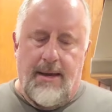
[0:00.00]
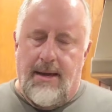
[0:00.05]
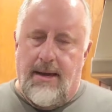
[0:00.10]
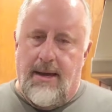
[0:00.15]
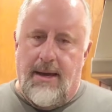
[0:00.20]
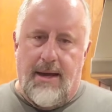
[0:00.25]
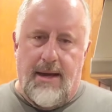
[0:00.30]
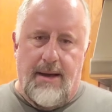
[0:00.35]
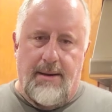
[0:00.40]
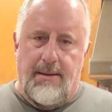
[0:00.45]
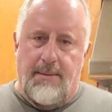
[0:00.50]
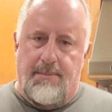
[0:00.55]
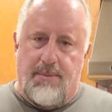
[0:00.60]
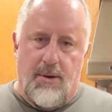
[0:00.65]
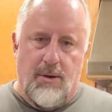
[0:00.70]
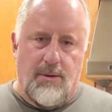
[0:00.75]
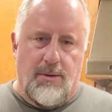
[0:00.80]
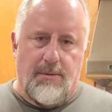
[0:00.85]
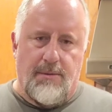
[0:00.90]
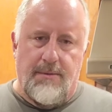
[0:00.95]
It
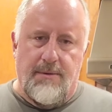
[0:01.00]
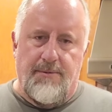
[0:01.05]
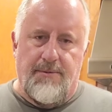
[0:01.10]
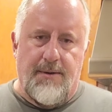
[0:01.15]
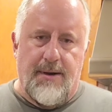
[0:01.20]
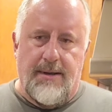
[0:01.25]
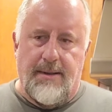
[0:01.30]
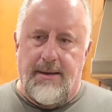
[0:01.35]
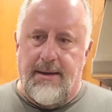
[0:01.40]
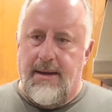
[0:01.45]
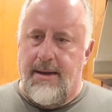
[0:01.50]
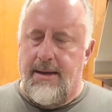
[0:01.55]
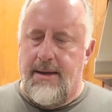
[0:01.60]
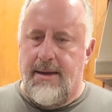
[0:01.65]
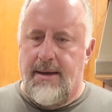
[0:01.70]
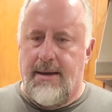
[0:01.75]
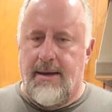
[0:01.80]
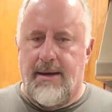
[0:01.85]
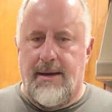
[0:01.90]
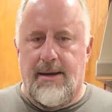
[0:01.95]
broke through finally.
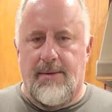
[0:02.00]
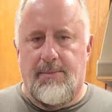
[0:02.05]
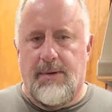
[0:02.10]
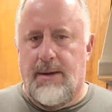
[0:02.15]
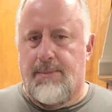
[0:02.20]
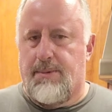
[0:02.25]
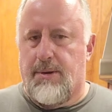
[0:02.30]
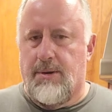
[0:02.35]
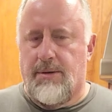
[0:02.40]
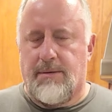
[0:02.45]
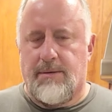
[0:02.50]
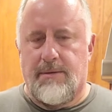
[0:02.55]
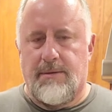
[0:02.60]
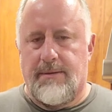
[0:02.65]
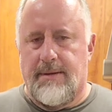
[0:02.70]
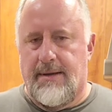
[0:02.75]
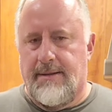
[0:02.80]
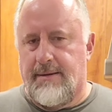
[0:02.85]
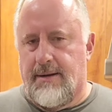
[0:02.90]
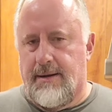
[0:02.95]
When it broke through
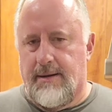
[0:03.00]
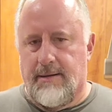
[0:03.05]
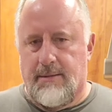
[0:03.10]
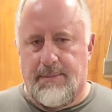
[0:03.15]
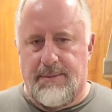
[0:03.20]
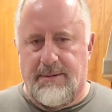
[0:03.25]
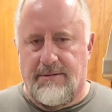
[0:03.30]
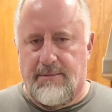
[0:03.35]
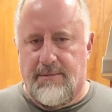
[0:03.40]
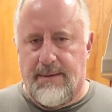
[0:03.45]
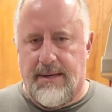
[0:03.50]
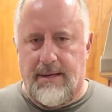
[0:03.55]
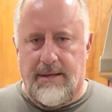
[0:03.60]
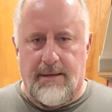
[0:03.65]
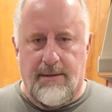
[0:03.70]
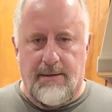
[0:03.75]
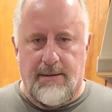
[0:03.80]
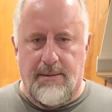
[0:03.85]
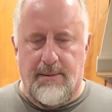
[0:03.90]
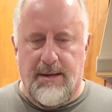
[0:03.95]
that tiny little piece of meat,
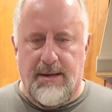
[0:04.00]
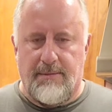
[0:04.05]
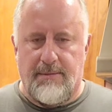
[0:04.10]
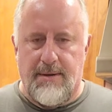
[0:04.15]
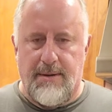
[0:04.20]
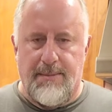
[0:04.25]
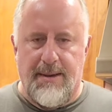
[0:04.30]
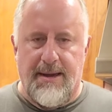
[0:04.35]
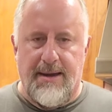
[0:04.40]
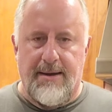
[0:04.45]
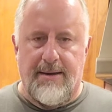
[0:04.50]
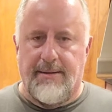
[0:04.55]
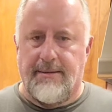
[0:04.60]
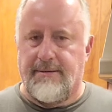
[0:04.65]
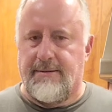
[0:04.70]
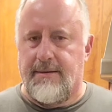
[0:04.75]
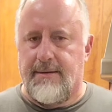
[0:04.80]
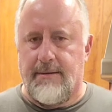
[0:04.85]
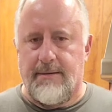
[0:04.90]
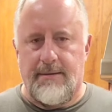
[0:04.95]
only about 3
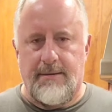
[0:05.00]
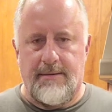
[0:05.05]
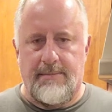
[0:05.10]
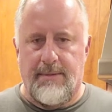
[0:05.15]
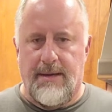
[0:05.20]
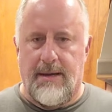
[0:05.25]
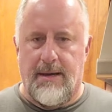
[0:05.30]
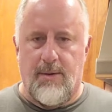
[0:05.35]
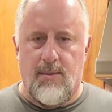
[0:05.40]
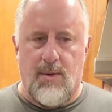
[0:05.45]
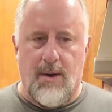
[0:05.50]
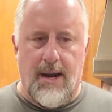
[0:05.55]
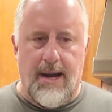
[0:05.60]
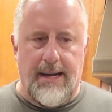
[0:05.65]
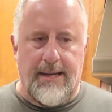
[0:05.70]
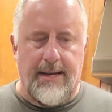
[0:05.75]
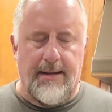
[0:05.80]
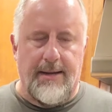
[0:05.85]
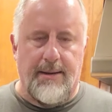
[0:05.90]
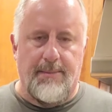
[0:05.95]
pounds, man, it
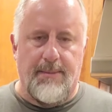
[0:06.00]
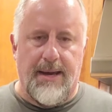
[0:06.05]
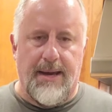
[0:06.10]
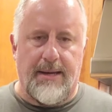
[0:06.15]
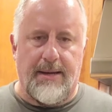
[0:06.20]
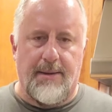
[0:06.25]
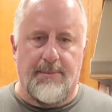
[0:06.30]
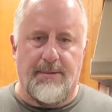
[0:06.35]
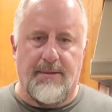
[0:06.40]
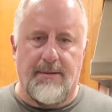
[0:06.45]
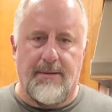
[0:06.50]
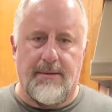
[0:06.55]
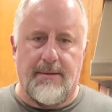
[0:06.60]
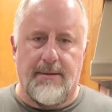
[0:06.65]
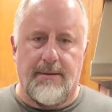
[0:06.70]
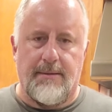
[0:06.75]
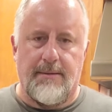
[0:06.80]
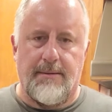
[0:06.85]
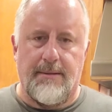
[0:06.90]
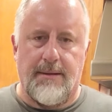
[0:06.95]
rocketed back up
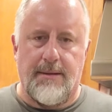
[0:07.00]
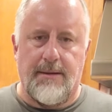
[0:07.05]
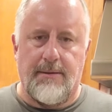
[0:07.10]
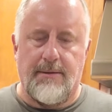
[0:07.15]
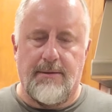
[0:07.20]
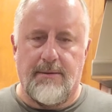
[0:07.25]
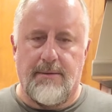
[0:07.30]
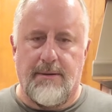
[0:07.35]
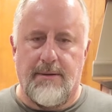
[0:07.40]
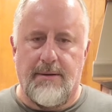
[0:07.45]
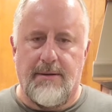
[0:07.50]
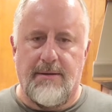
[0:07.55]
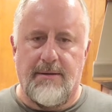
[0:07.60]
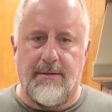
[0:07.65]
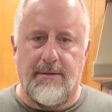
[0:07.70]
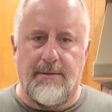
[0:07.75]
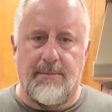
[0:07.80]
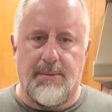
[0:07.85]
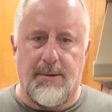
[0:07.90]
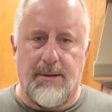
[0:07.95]
to
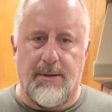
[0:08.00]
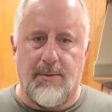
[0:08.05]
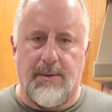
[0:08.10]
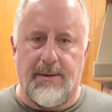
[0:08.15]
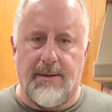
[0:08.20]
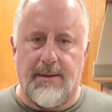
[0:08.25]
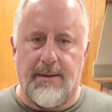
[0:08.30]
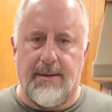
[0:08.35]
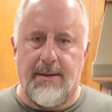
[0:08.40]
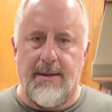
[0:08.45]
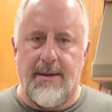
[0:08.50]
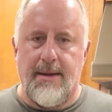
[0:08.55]
202 pretty quickly.